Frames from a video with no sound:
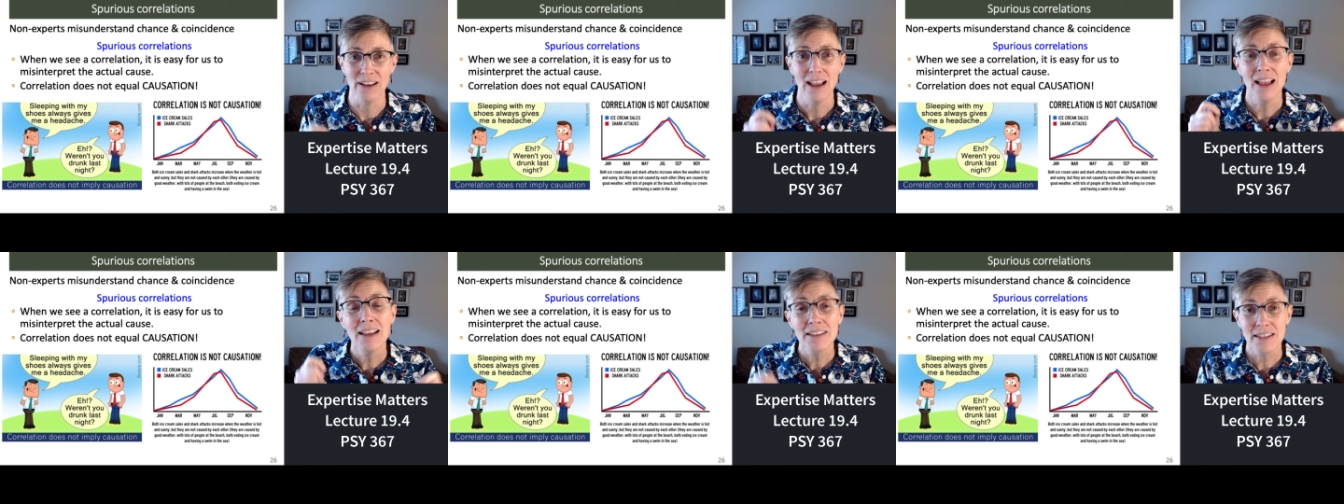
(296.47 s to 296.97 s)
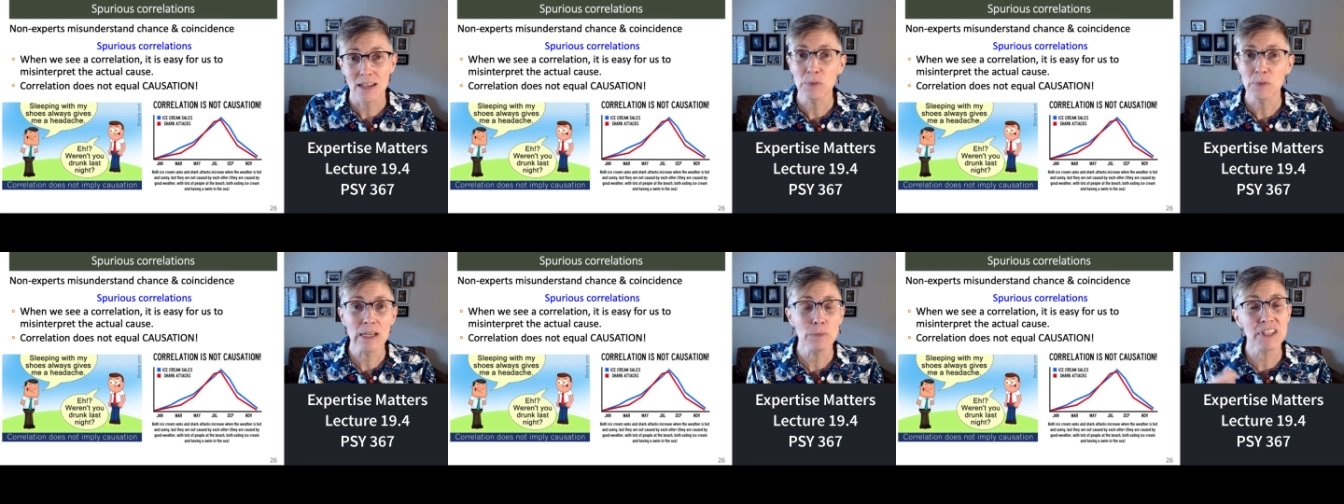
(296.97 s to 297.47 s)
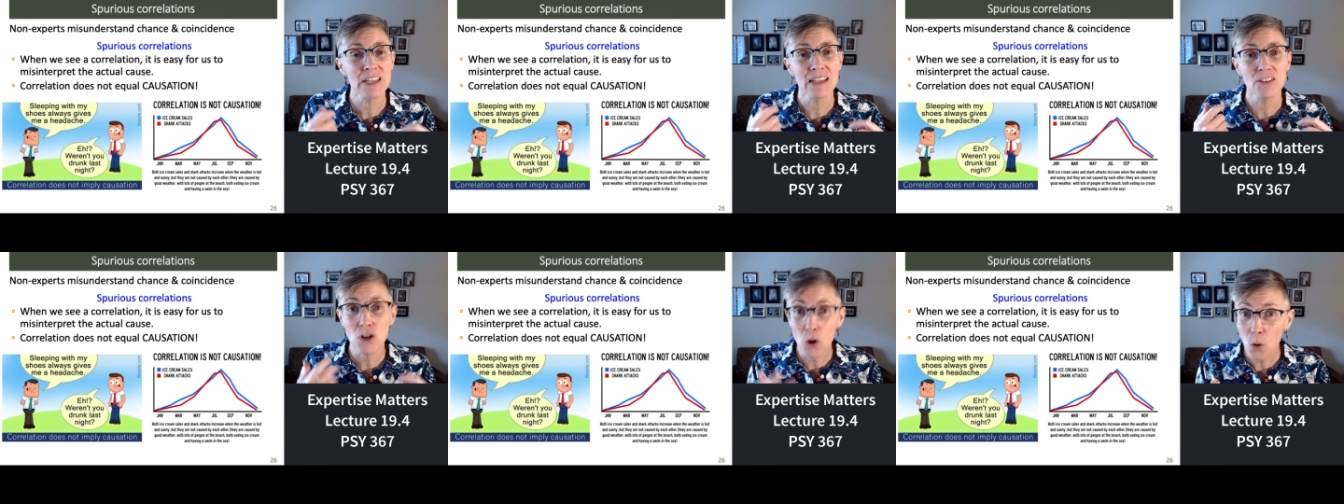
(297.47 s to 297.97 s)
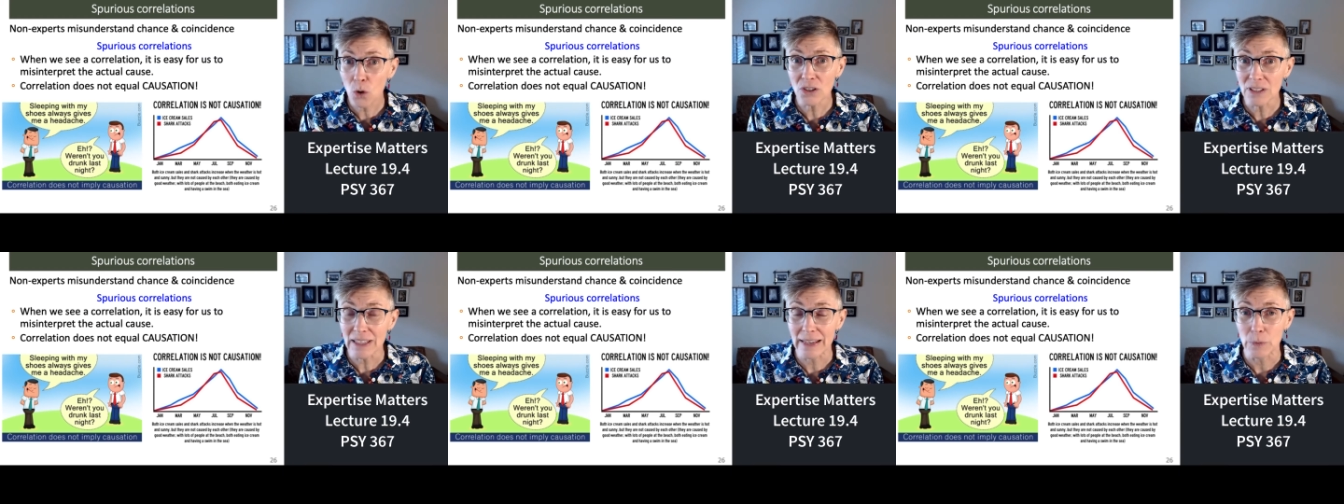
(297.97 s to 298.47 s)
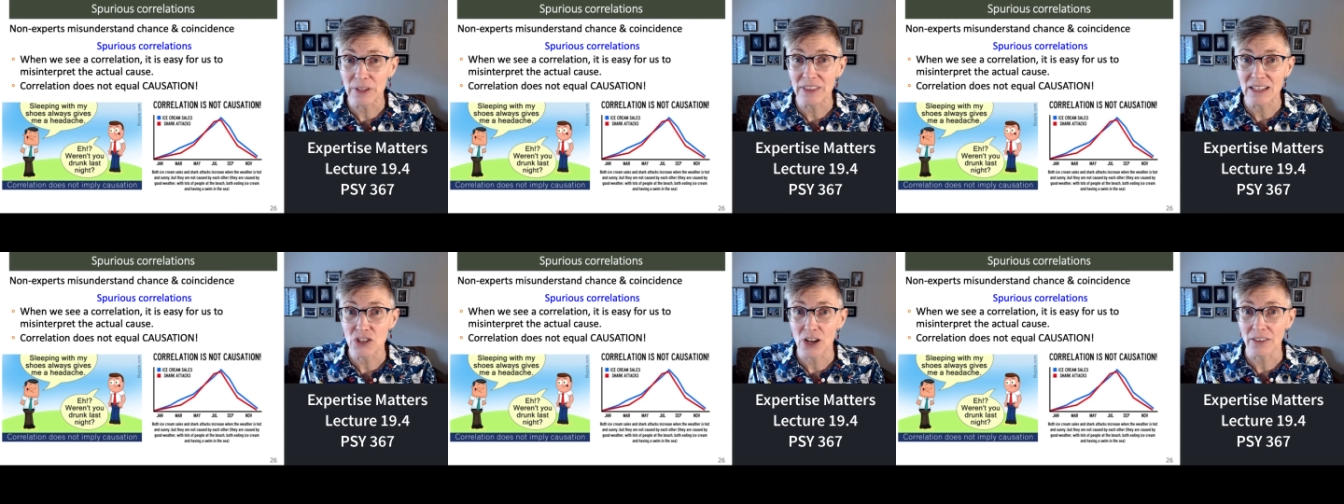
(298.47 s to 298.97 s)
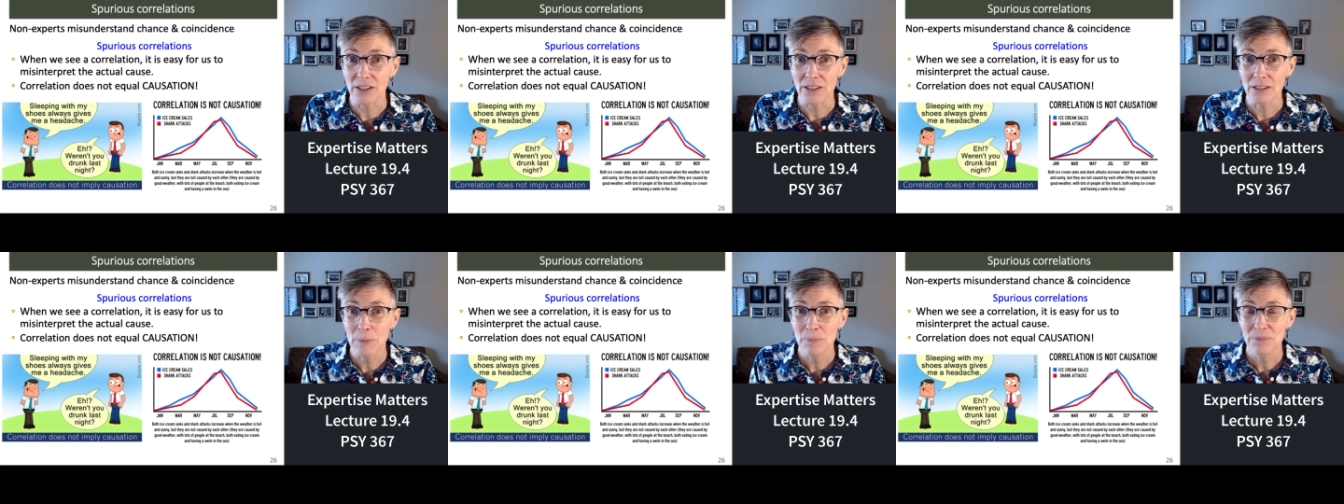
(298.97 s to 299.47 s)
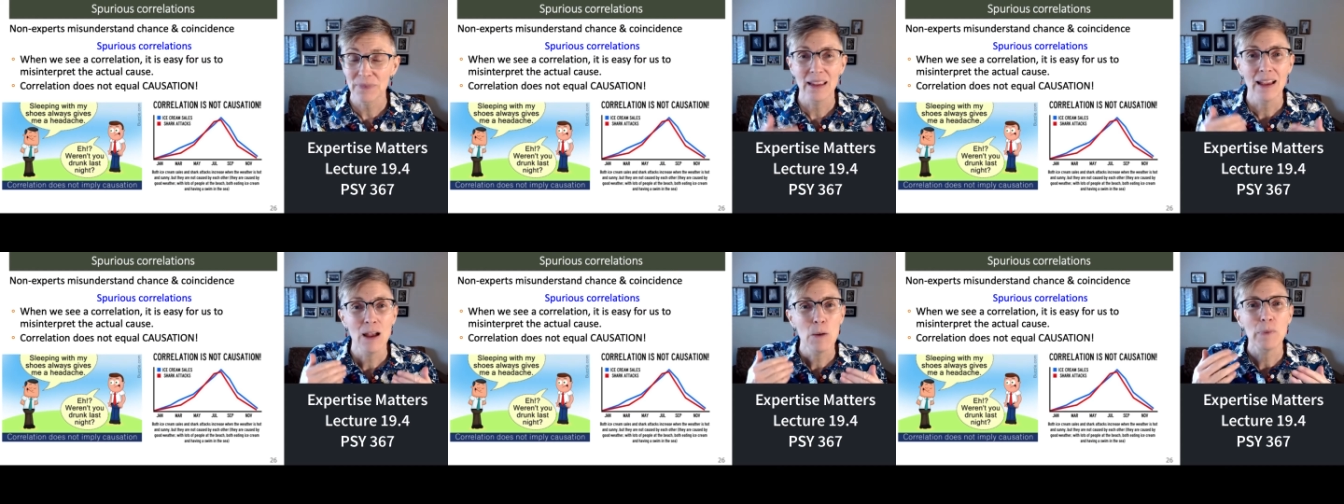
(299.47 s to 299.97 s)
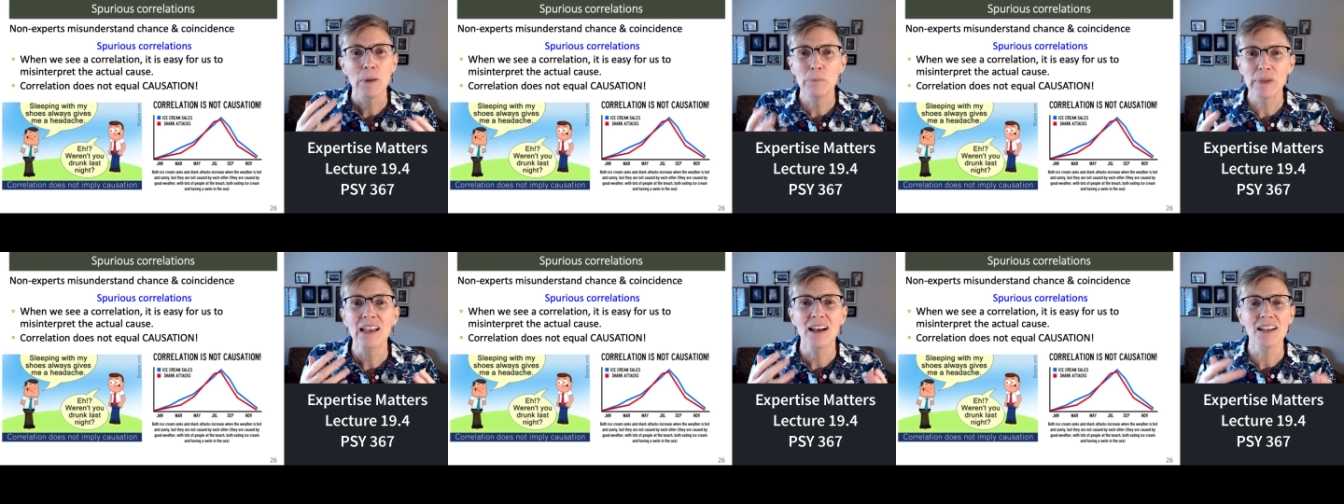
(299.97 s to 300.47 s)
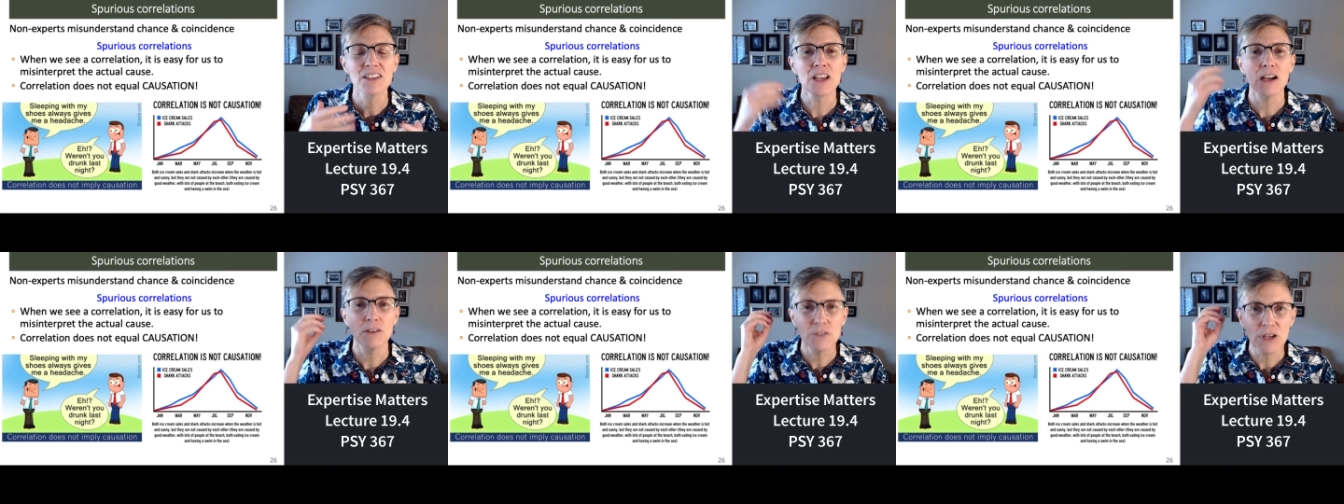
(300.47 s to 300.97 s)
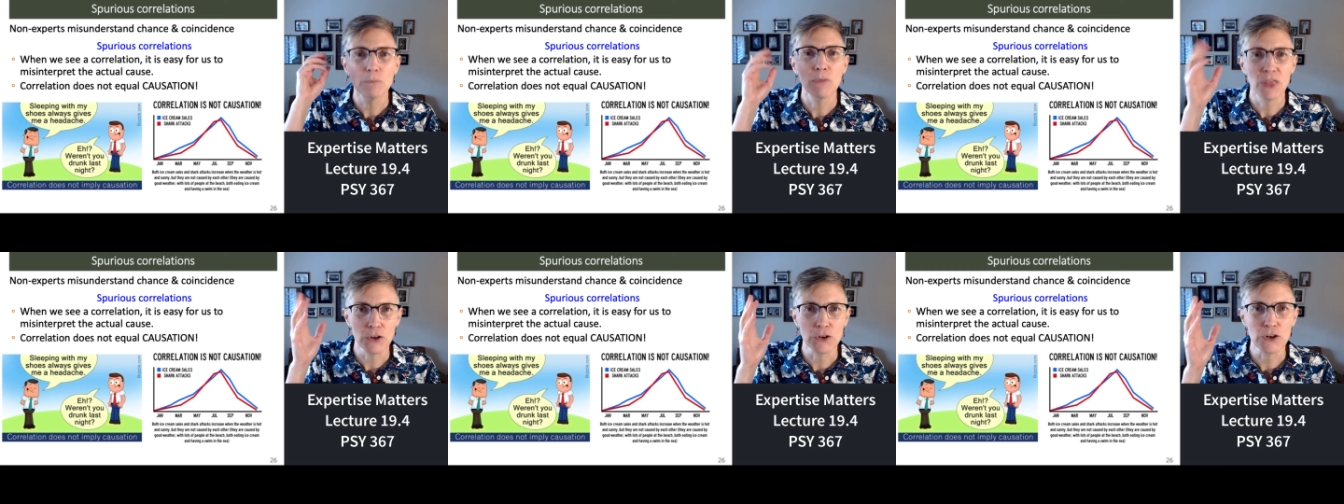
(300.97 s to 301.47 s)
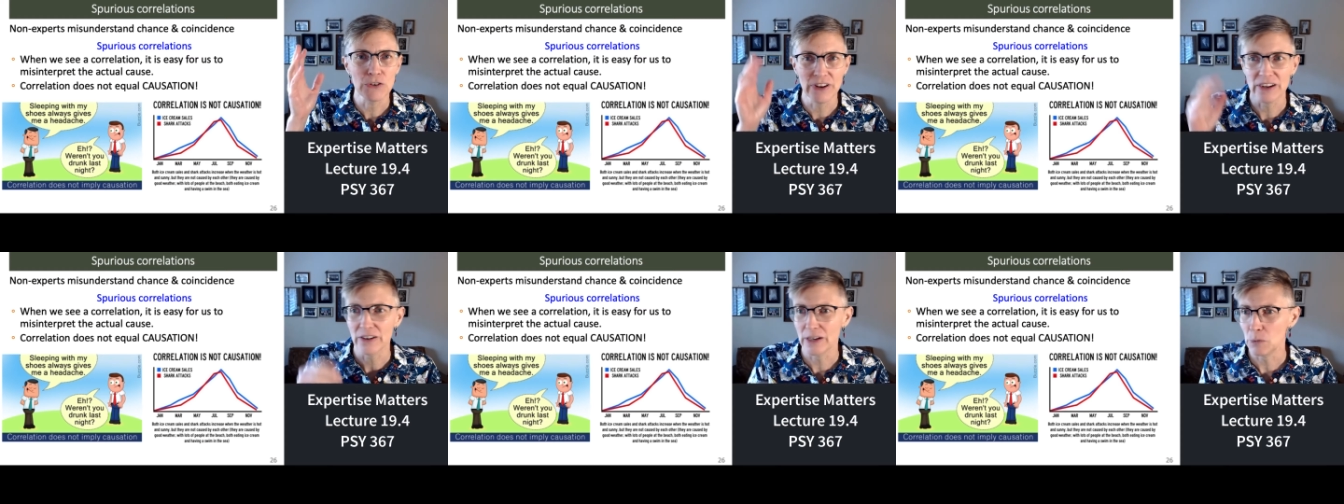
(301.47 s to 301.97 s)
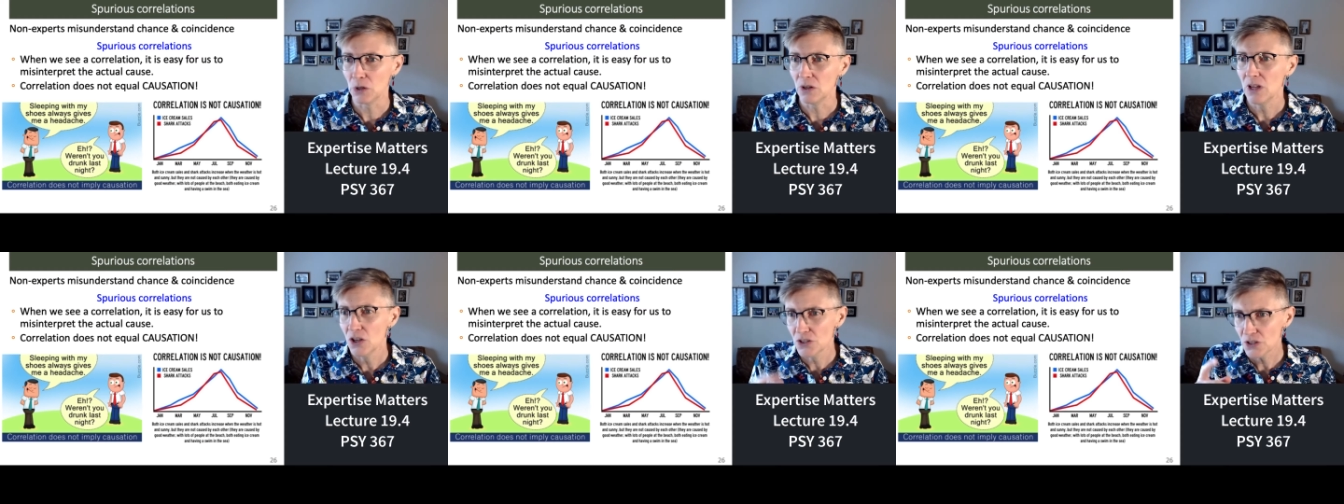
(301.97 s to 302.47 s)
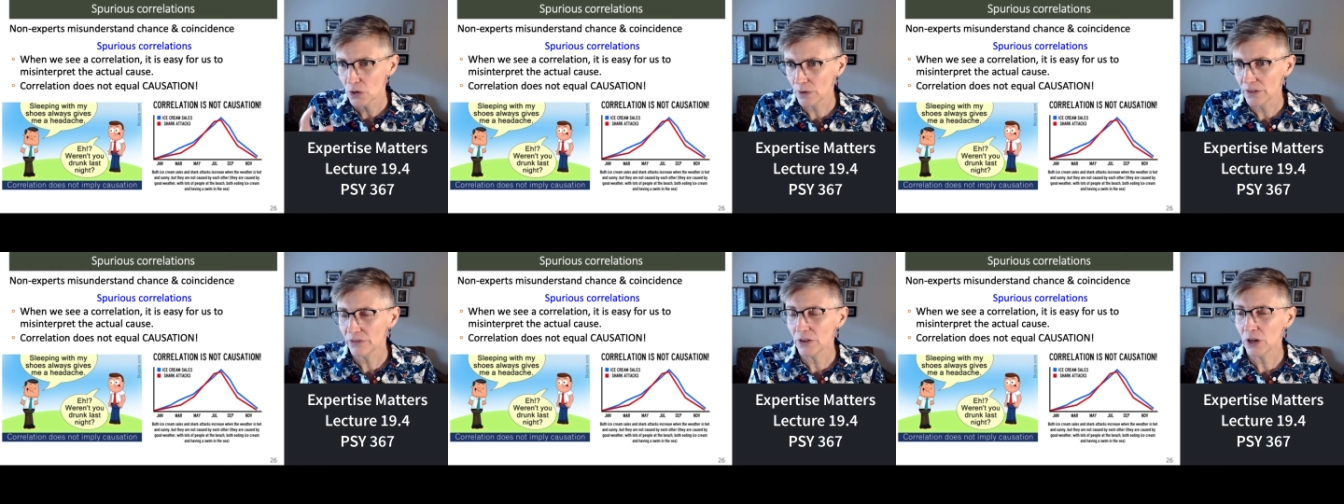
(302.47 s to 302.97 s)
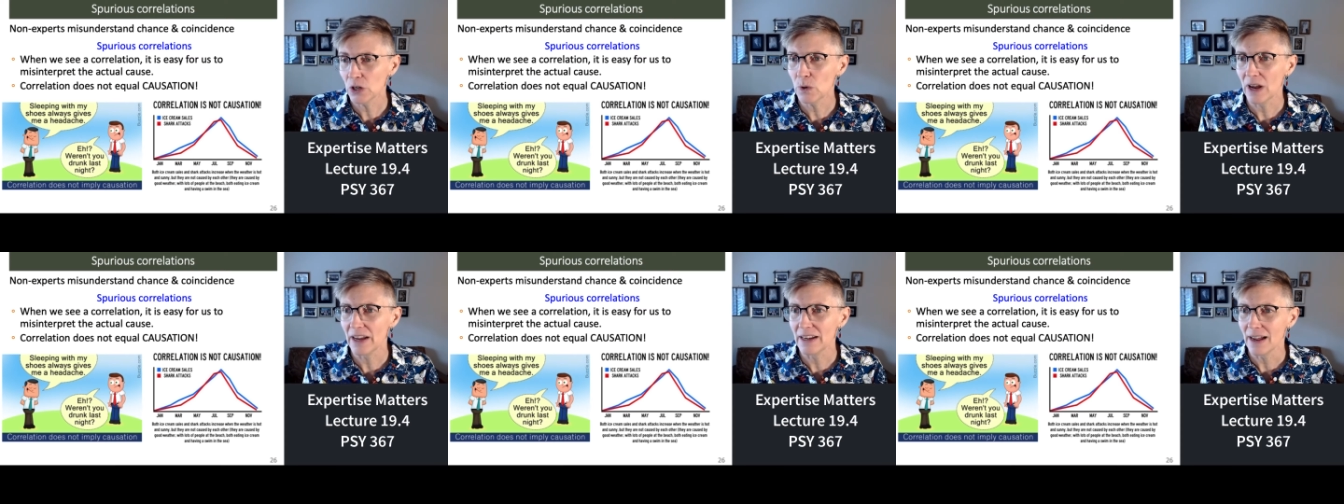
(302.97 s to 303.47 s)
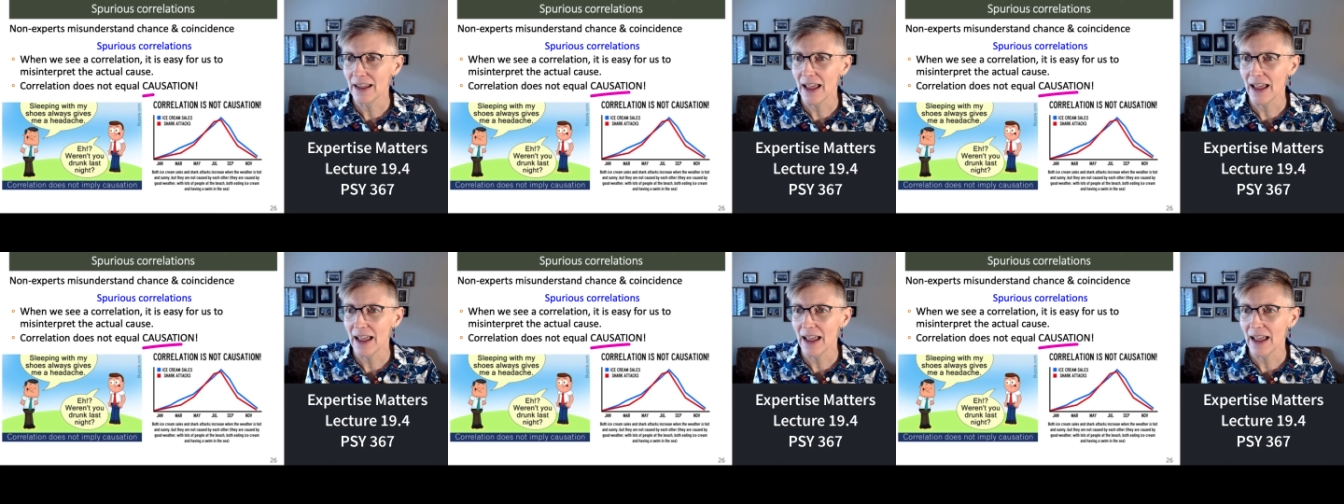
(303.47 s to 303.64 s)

Sometimes things correlate with each other, but because of some third variable. So on the far right, I have a